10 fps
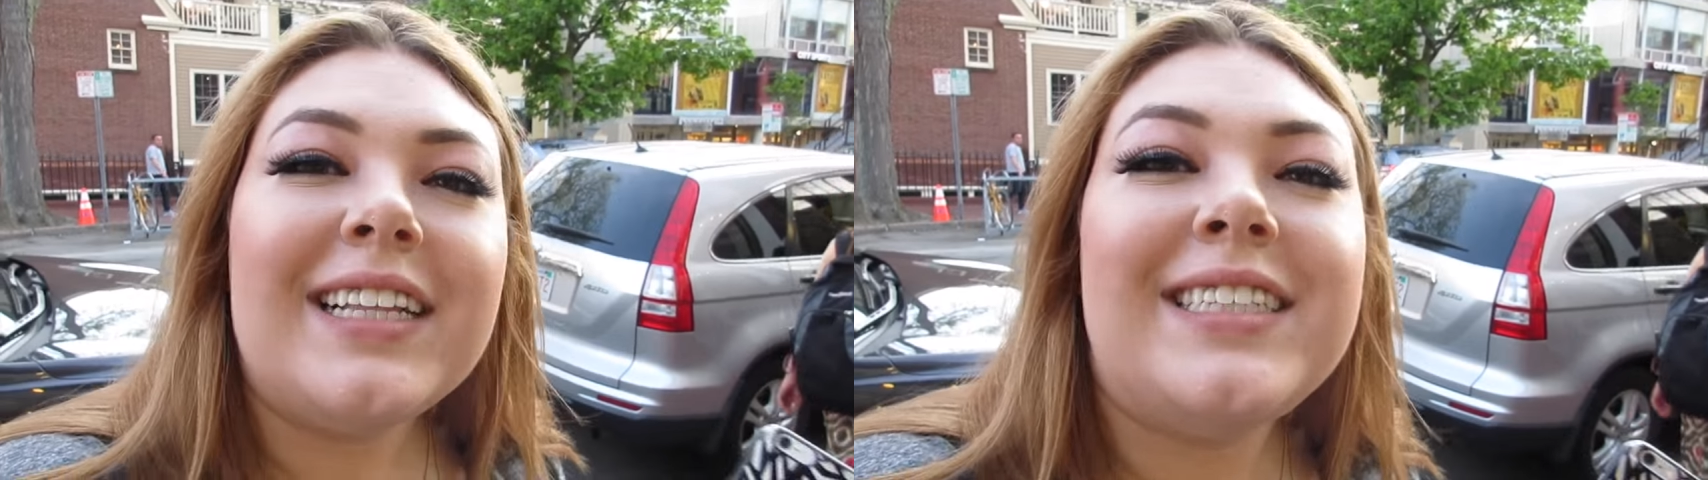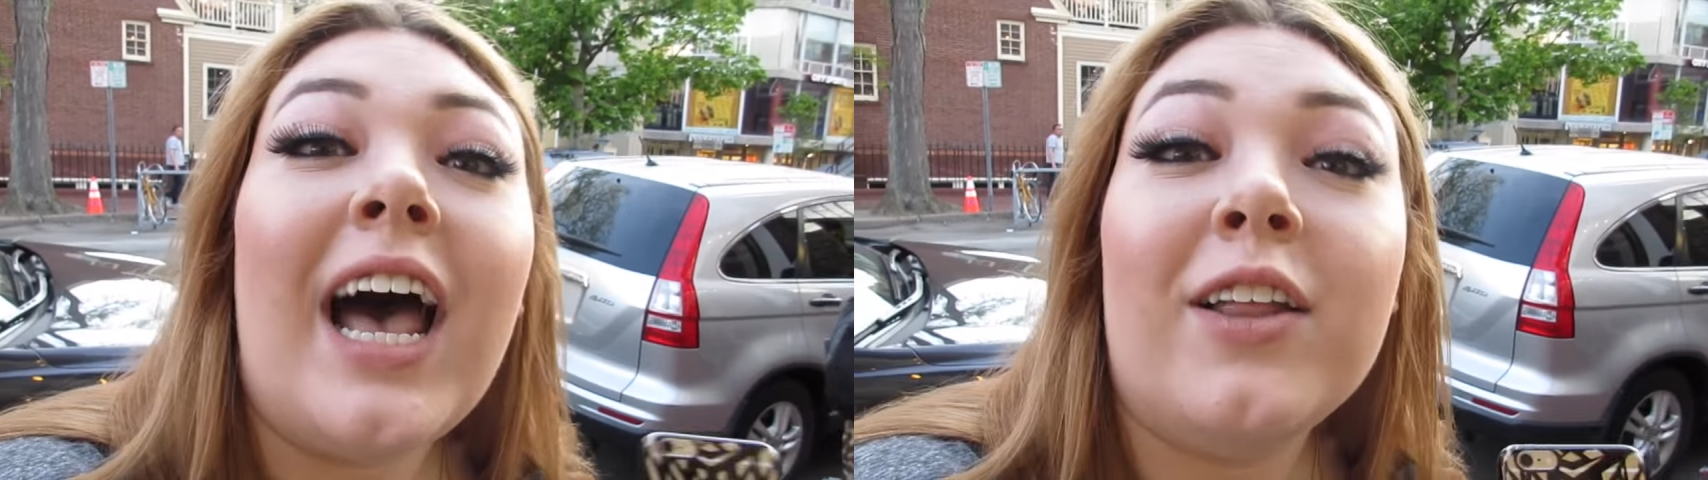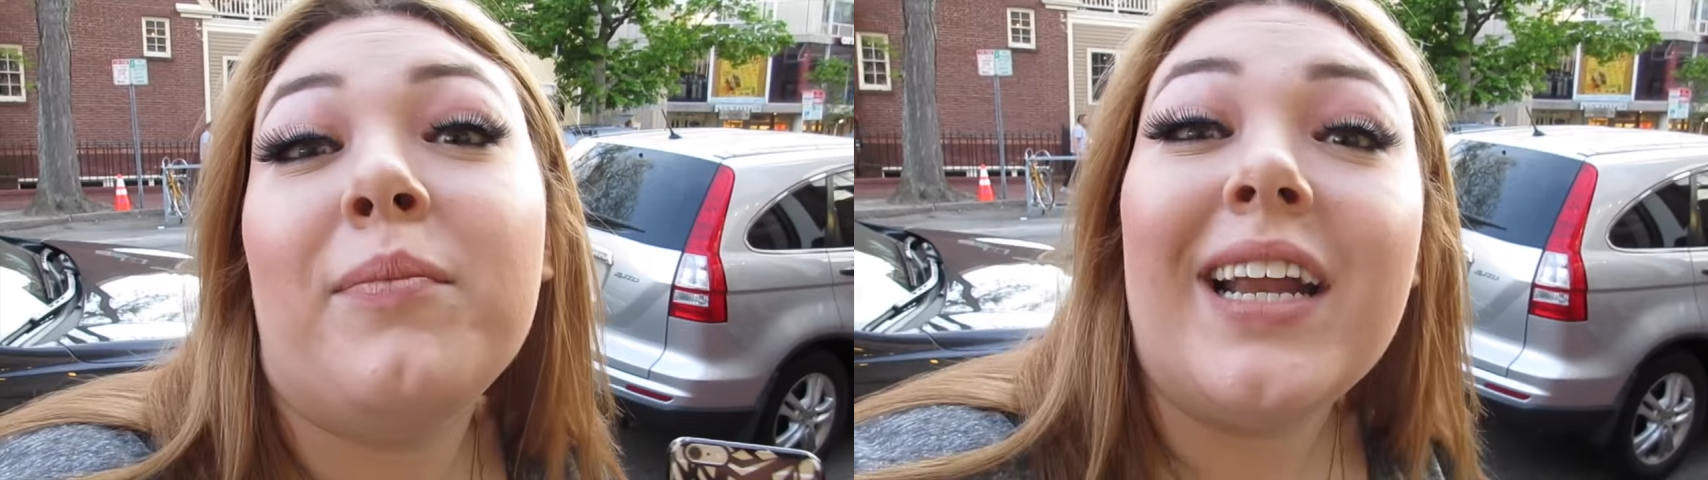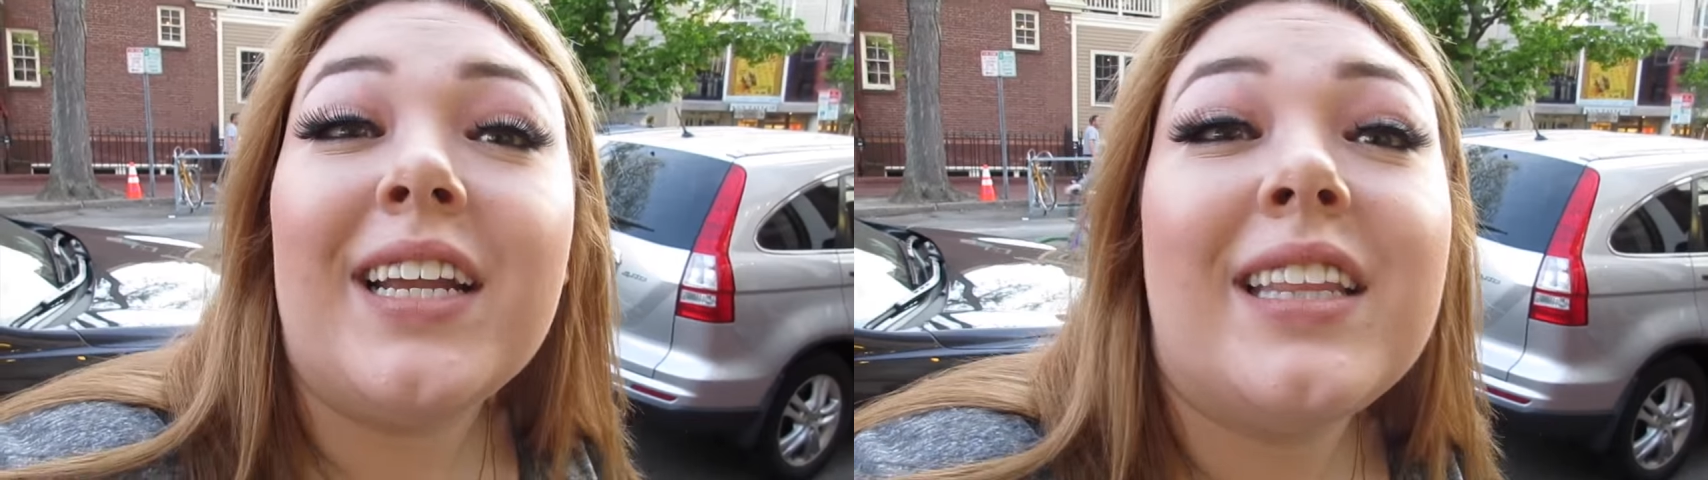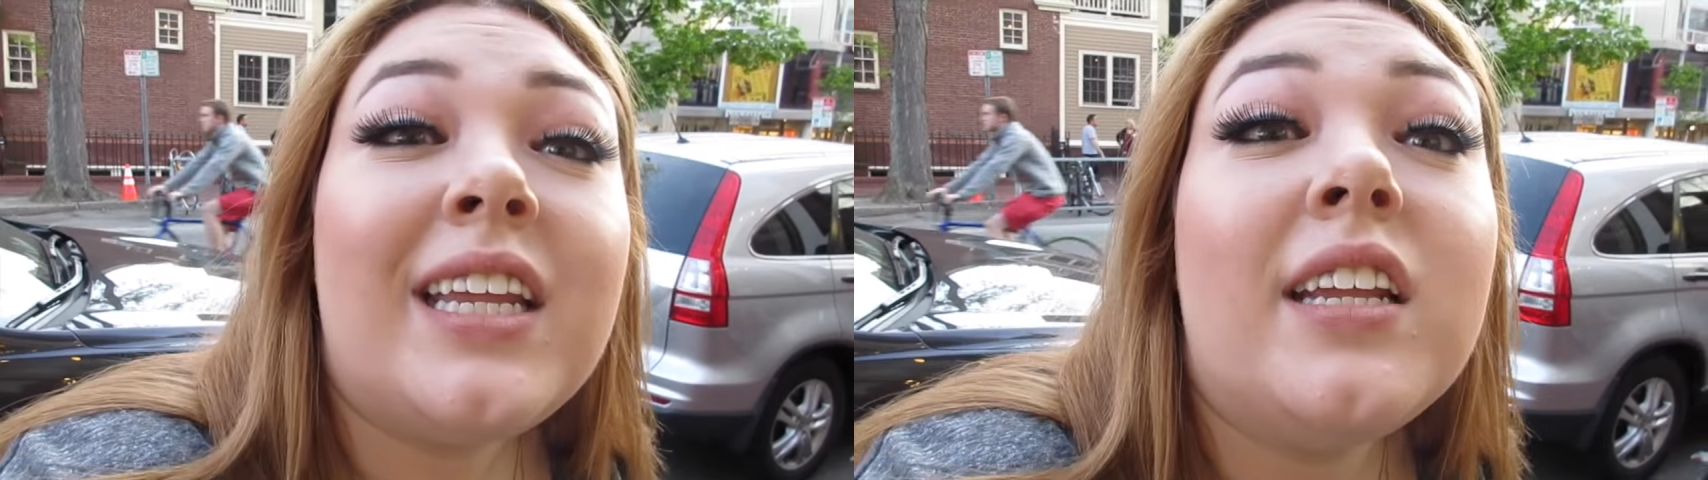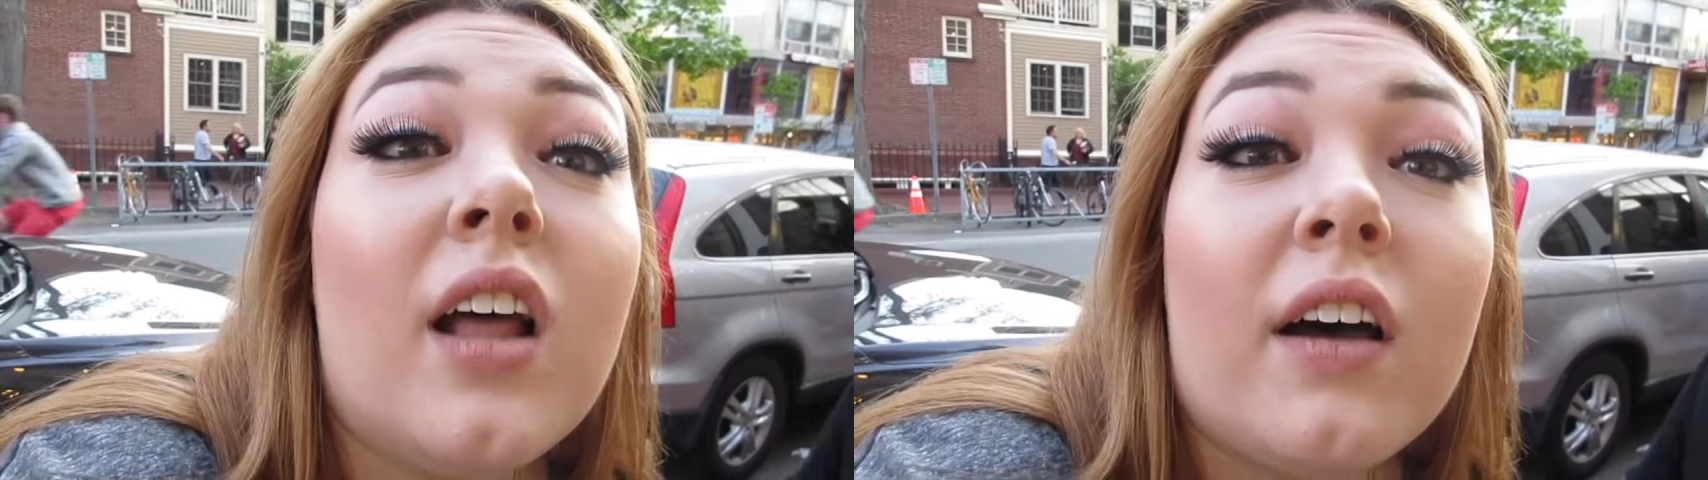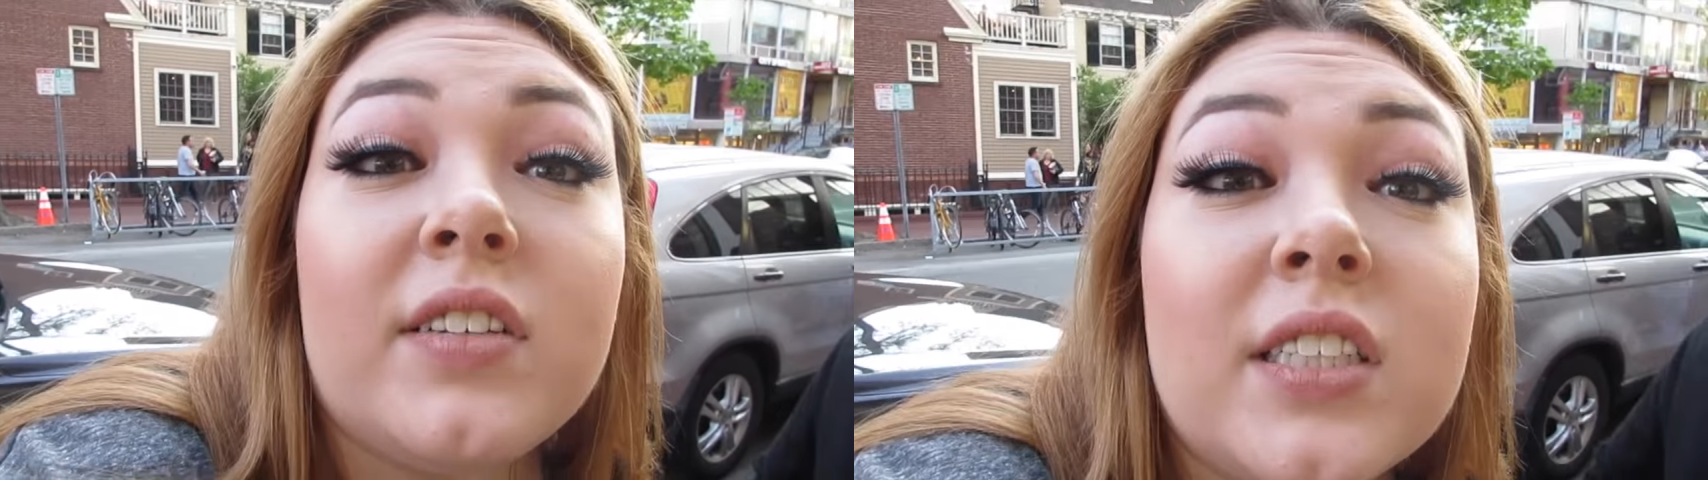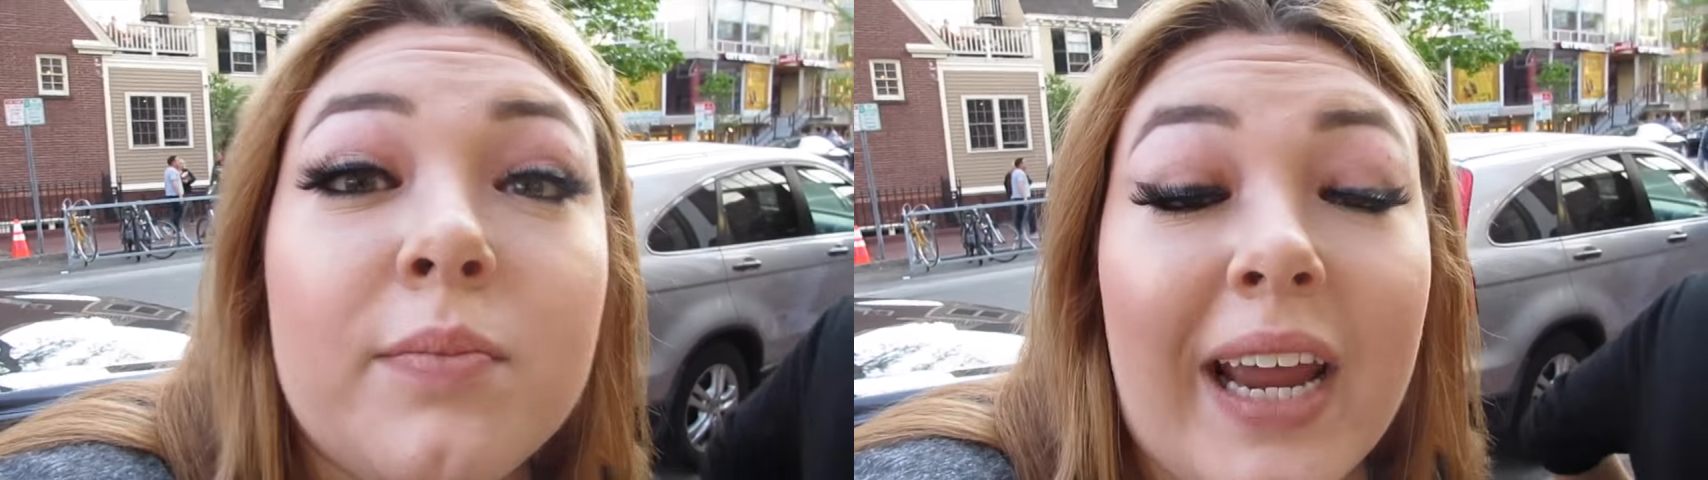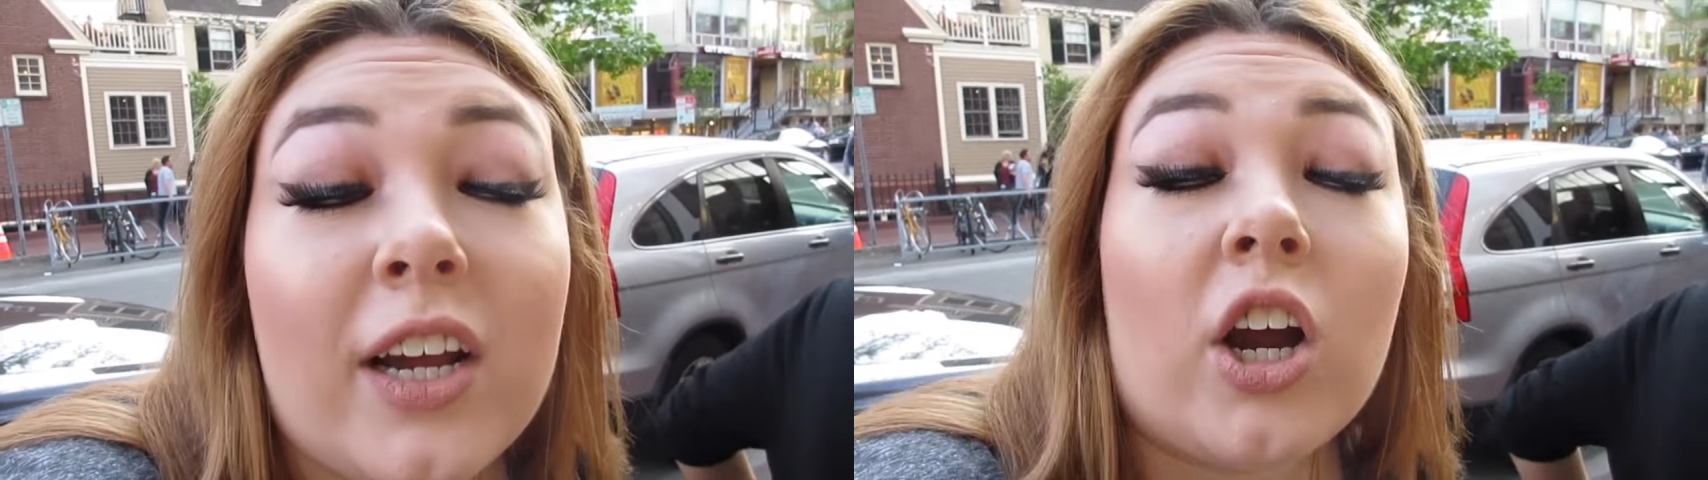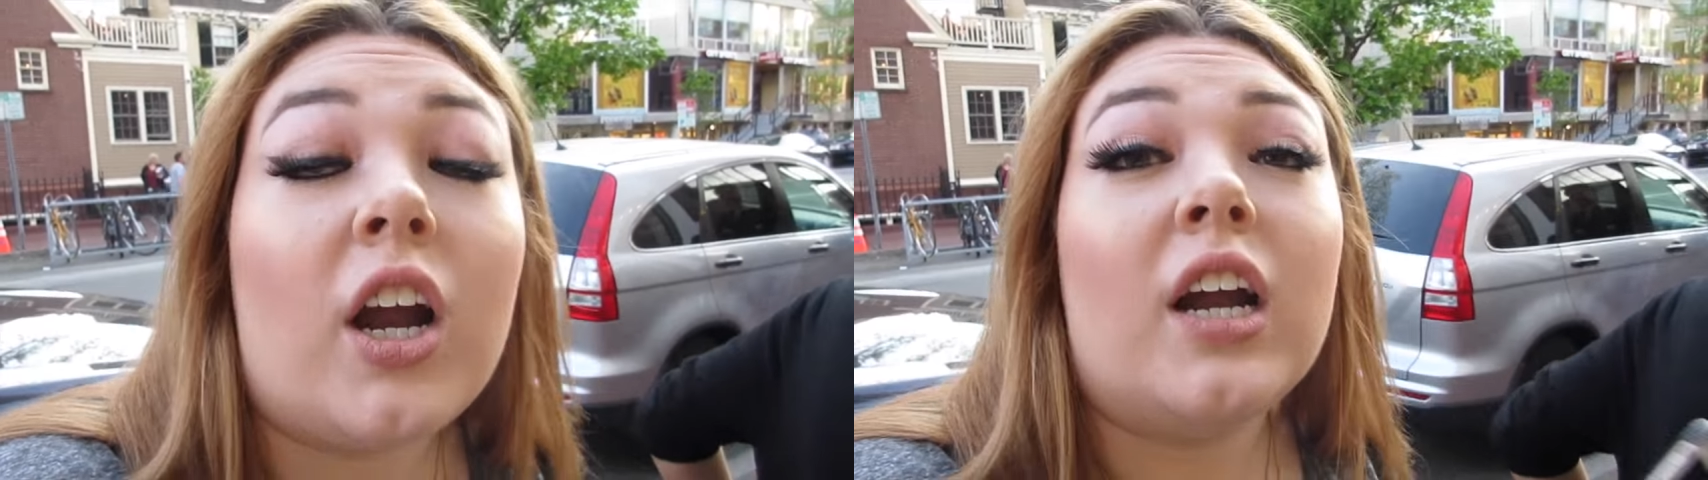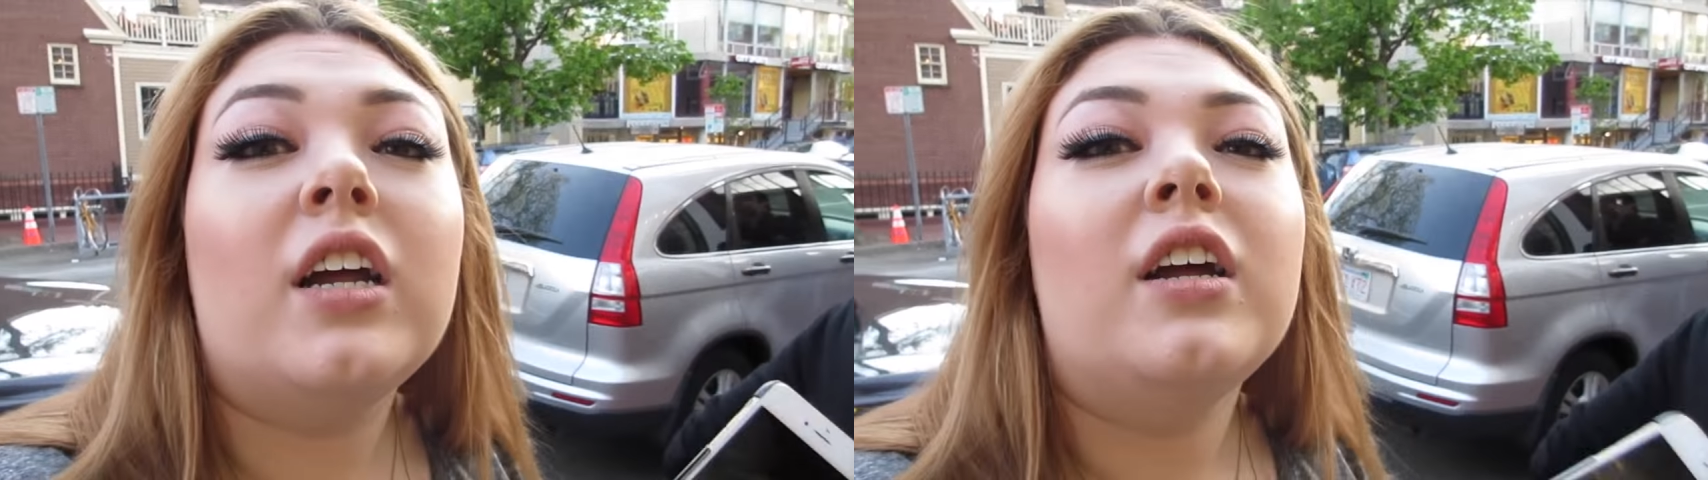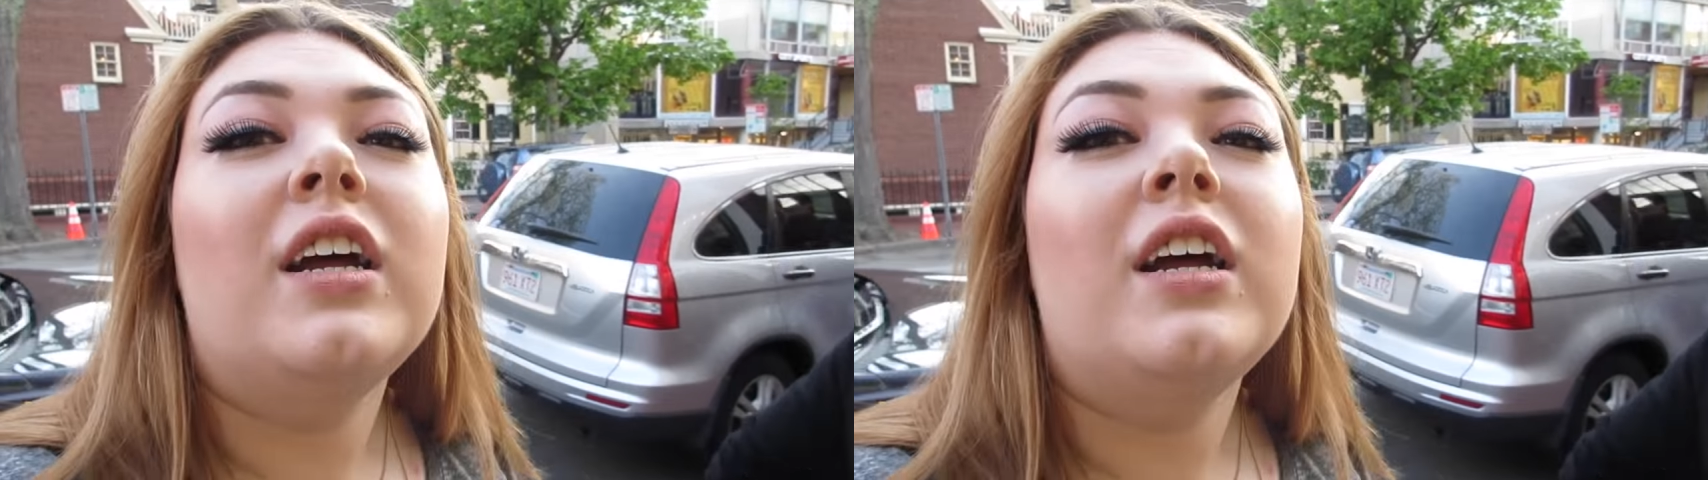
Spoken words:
tell Amanda that he'd love to spank her.